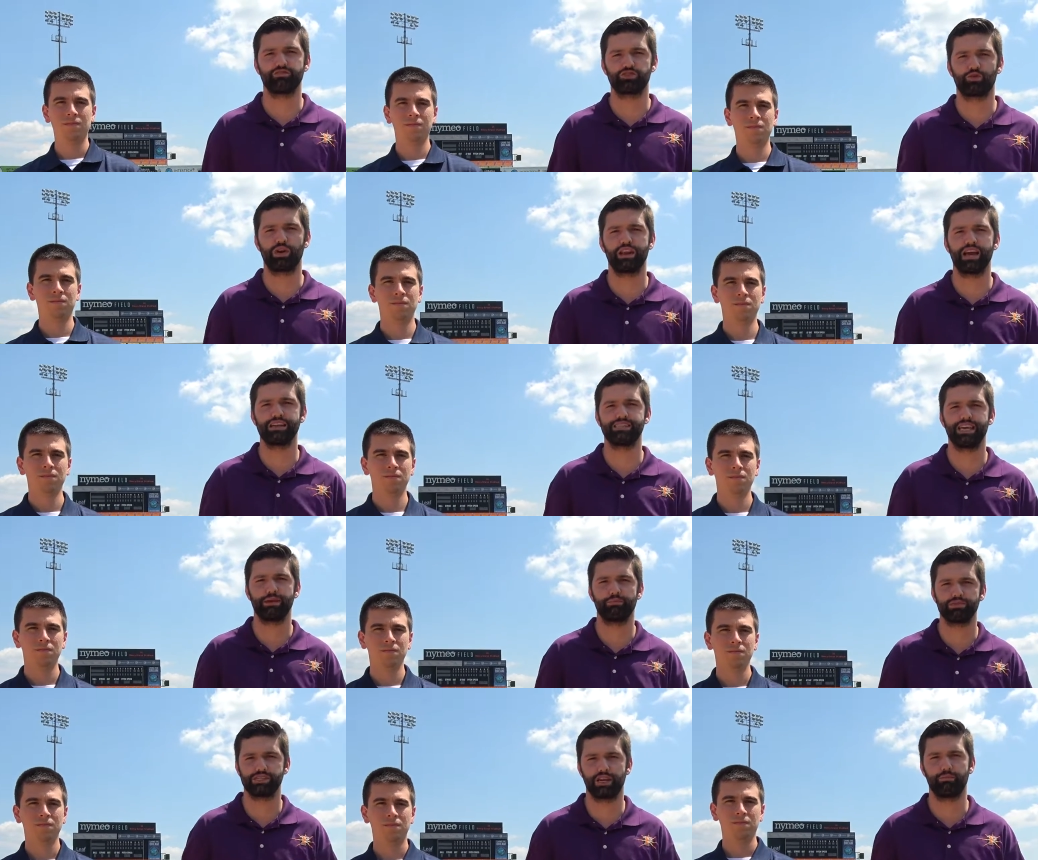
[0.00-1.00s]
Speaker 1: for
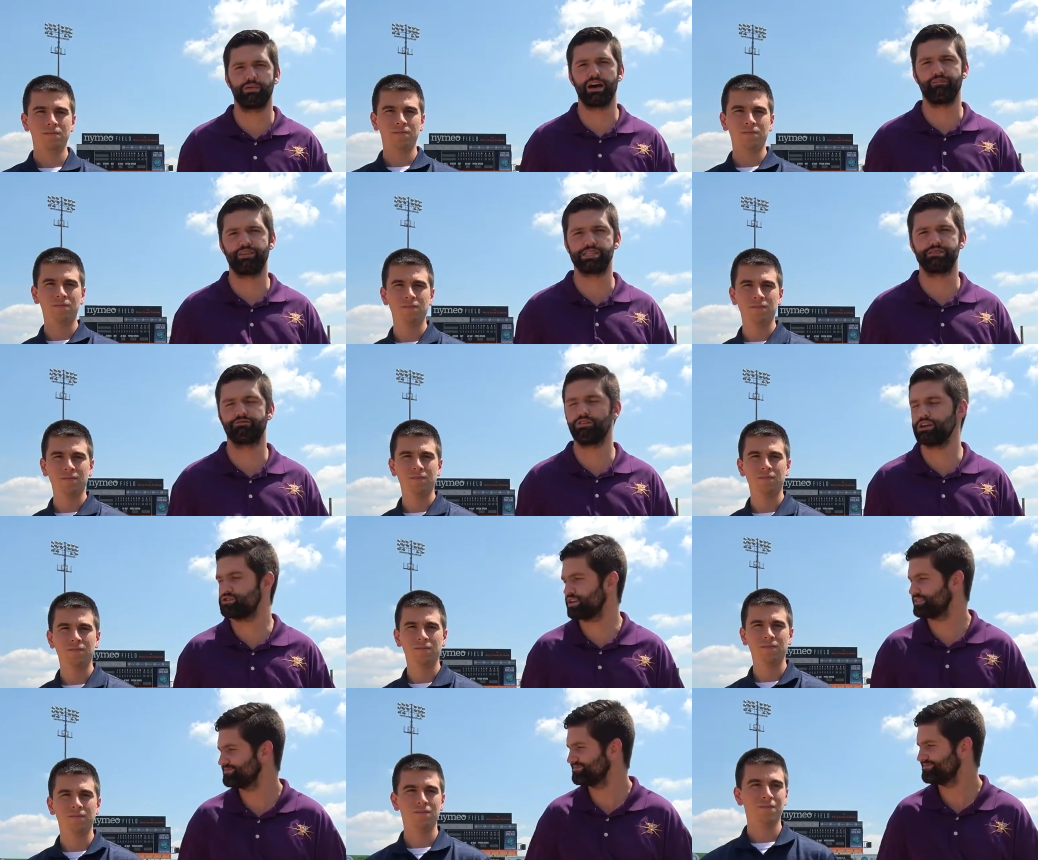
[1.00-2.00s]
2019 presented by Visit
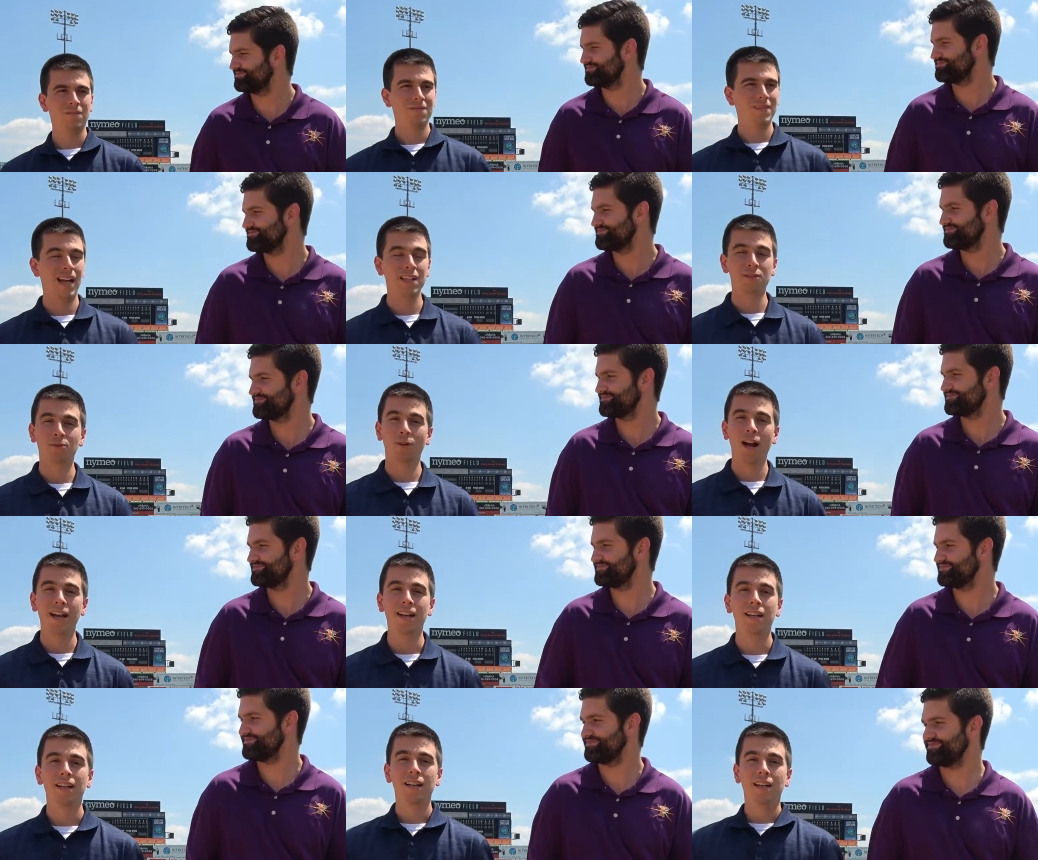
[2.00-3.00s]
Frederick.
Speaker 2: That's
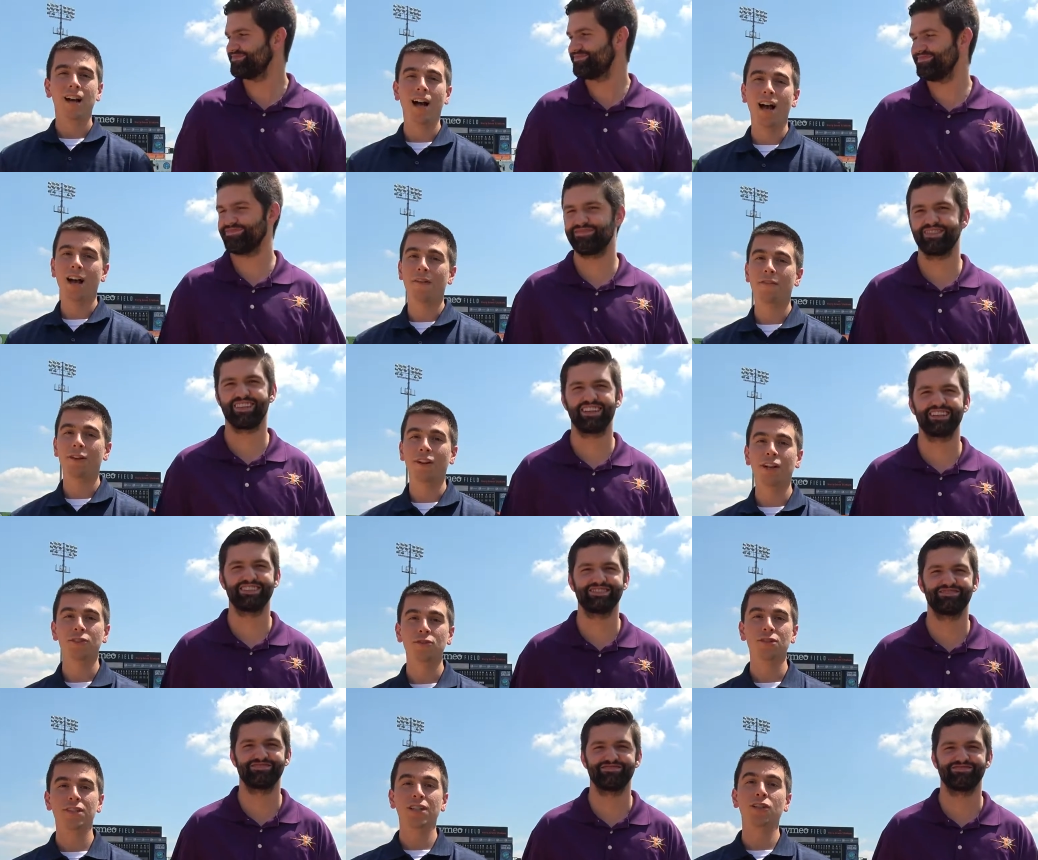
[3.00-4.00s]
right. Uh, if you're
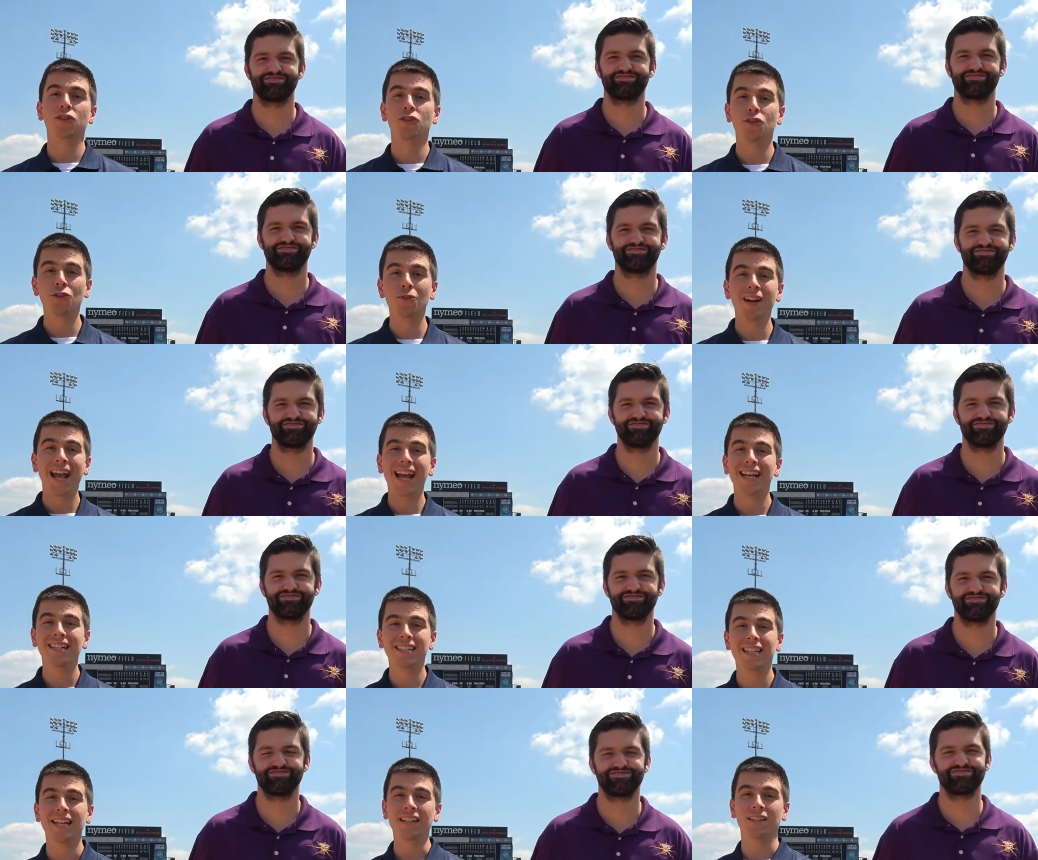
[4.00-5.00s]
interested, June
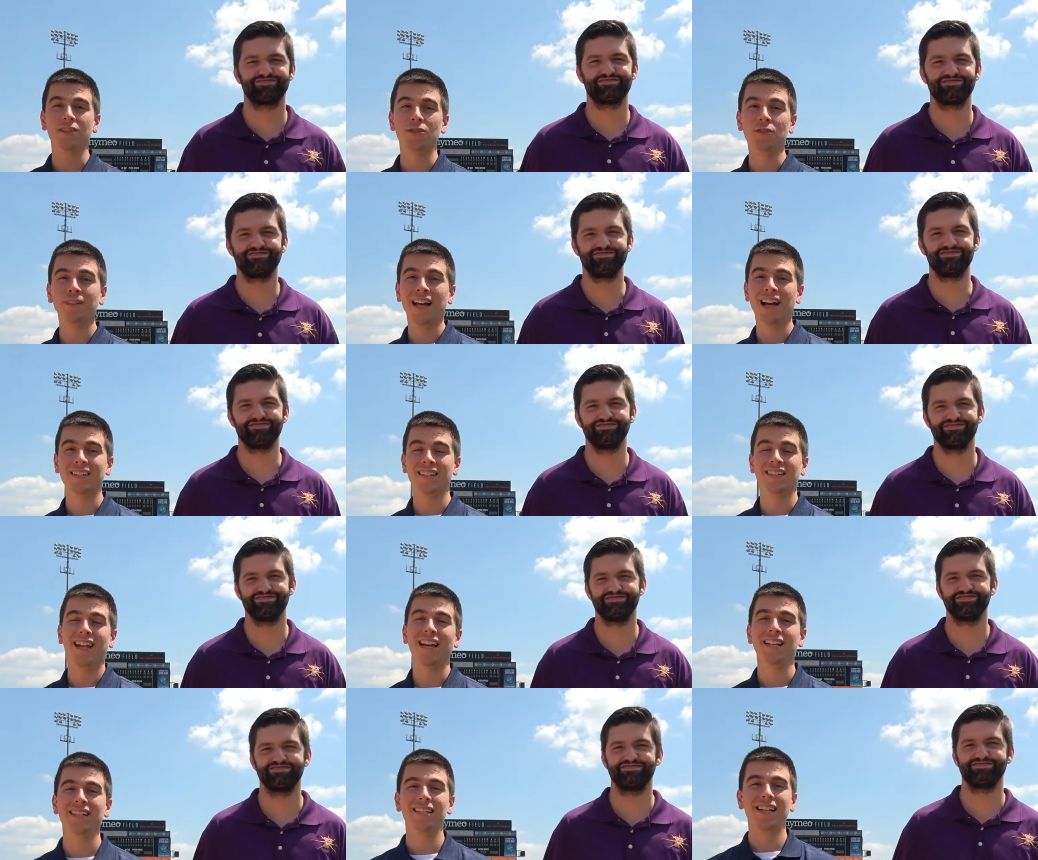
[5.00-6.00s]
18th,
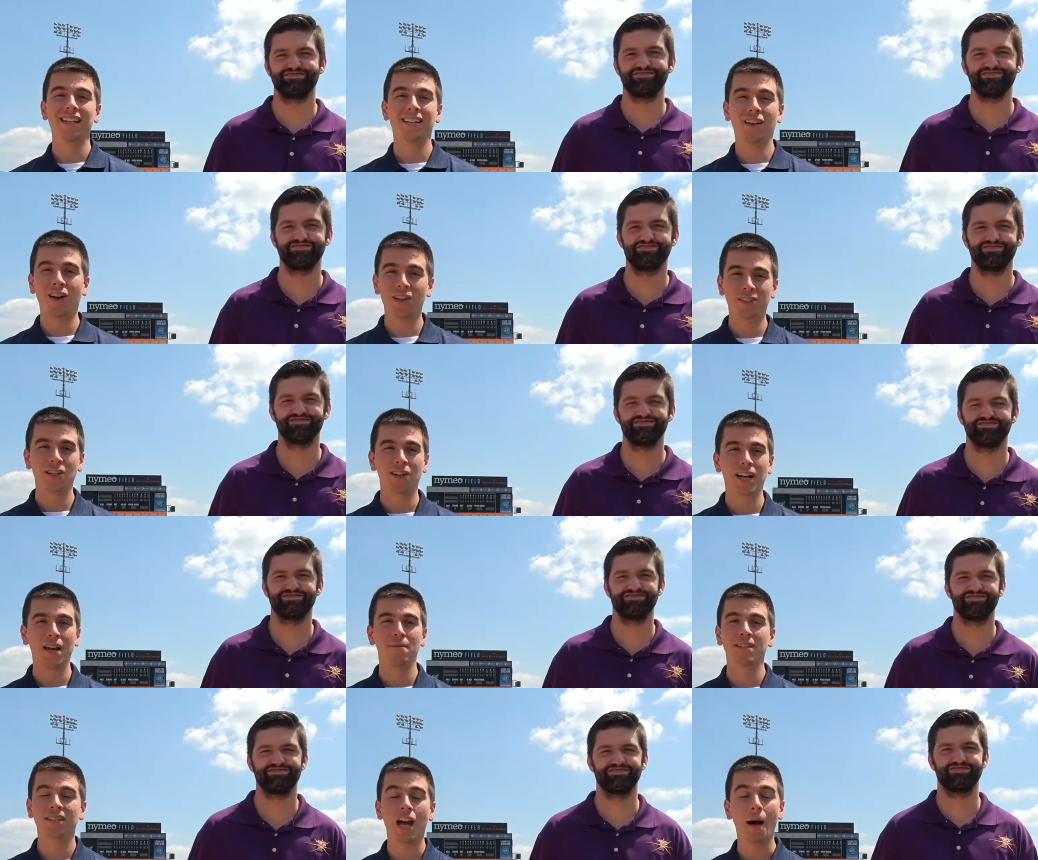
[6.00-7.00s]
2019, the All-Star
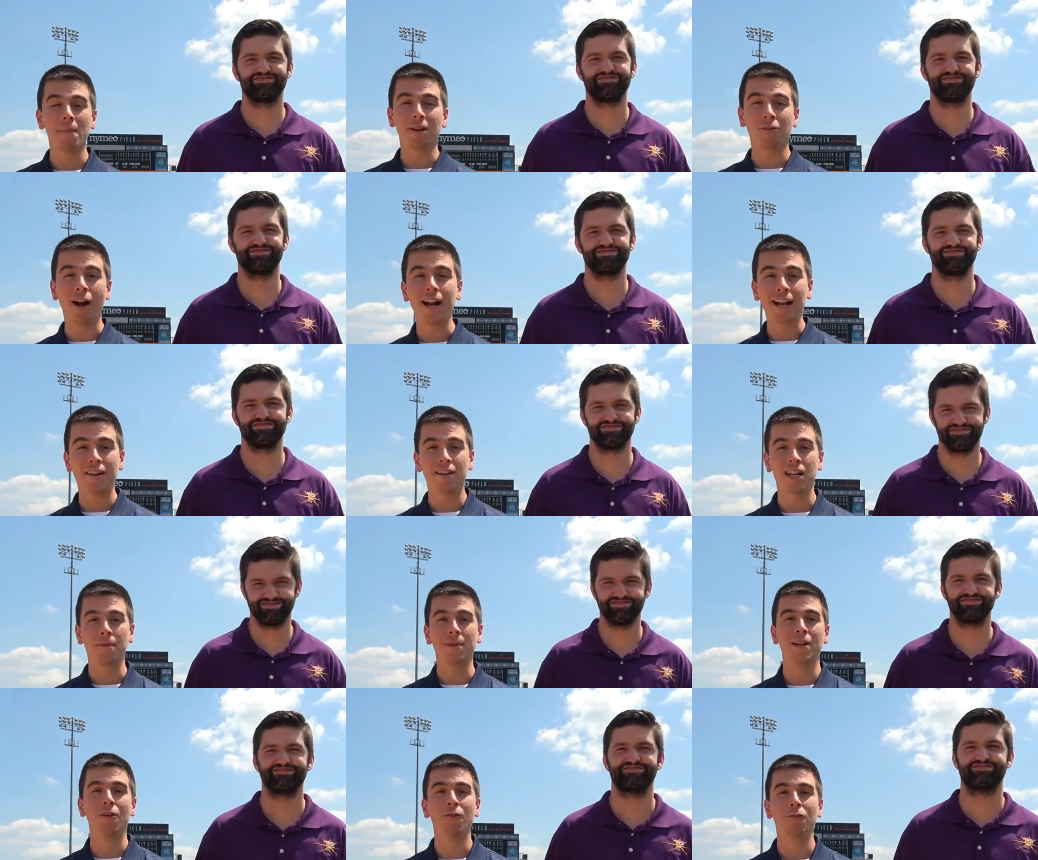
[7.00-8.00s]
Game is coming right here to
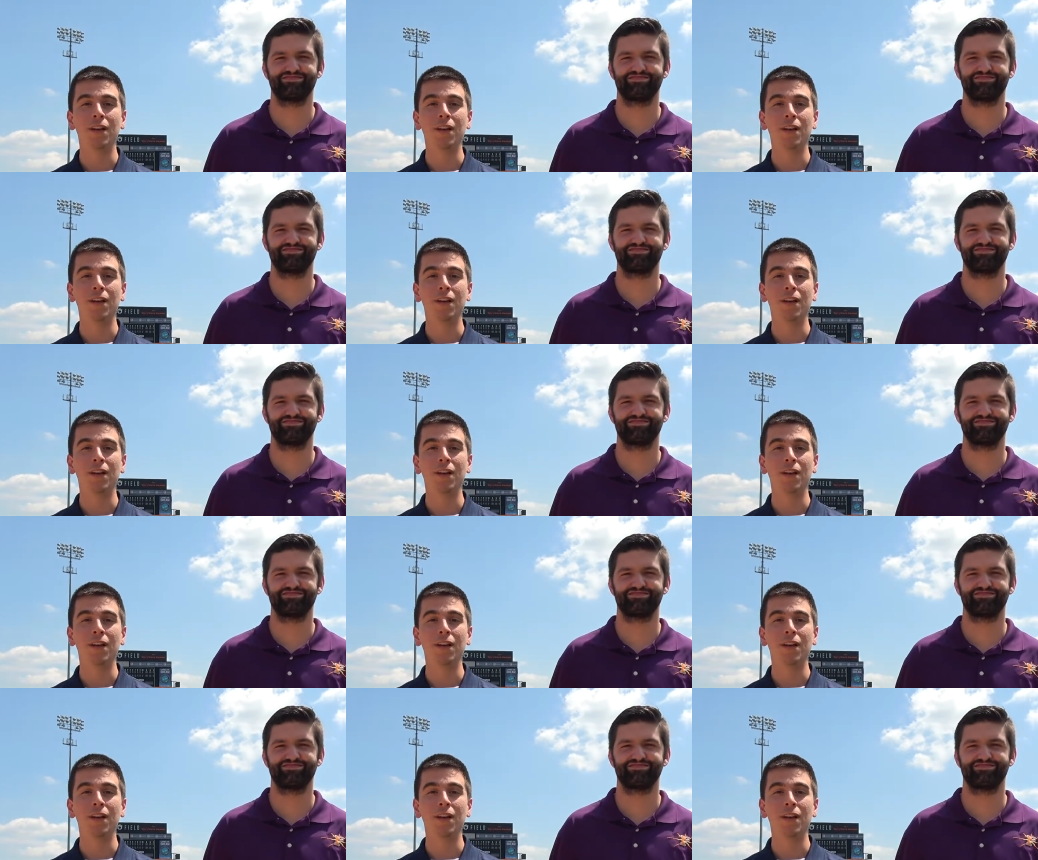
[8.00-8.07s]
Nymeo